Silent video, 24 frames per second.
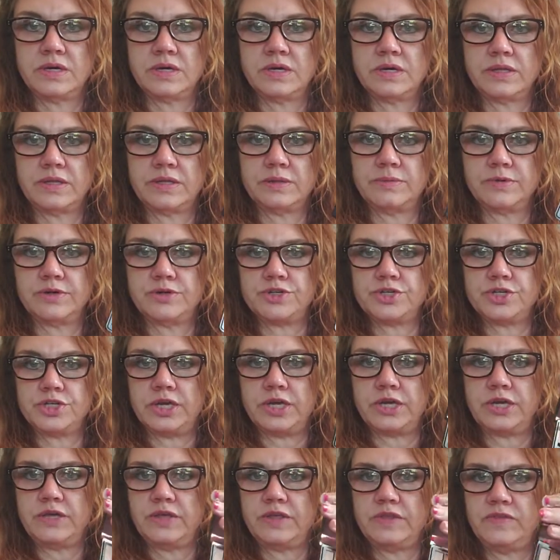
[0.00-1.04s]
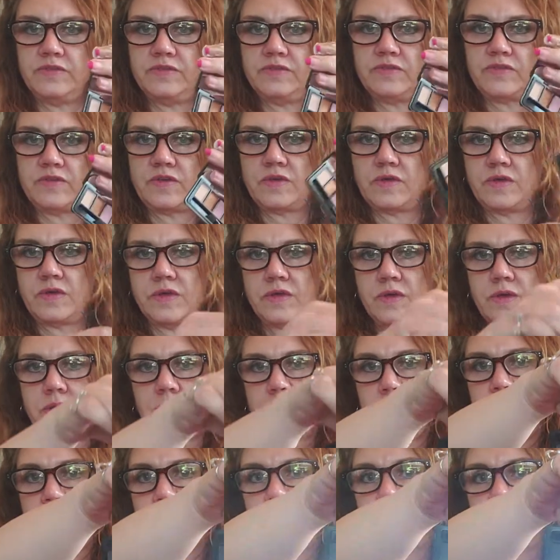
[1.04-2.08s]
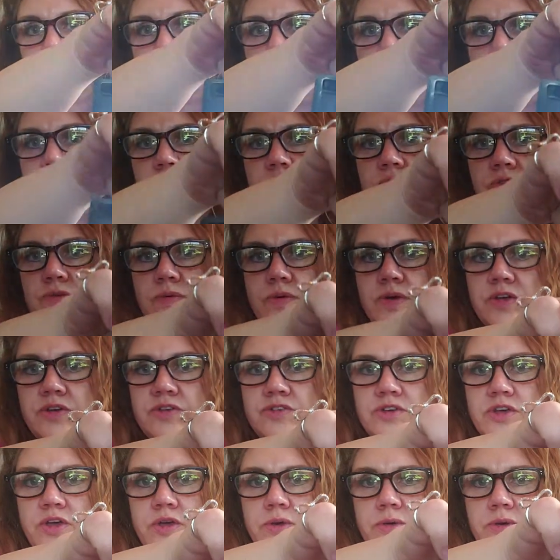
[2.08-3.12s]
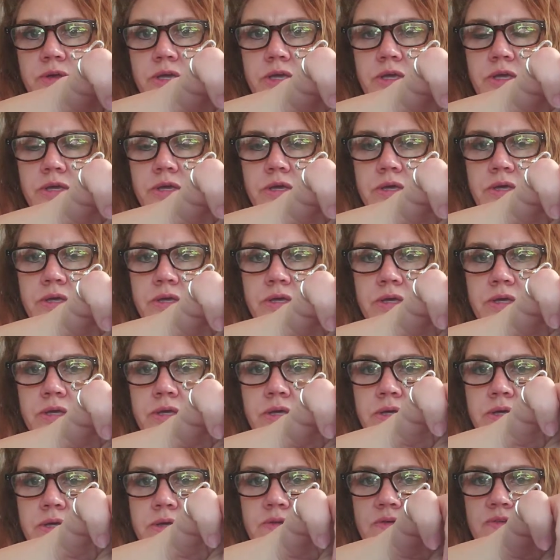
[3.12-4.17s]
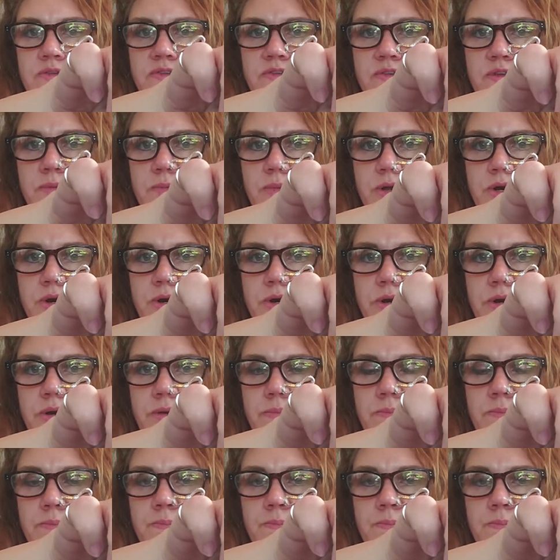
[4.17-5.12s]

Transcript: glimmer shades. Let's go this way, shall we? Is that better?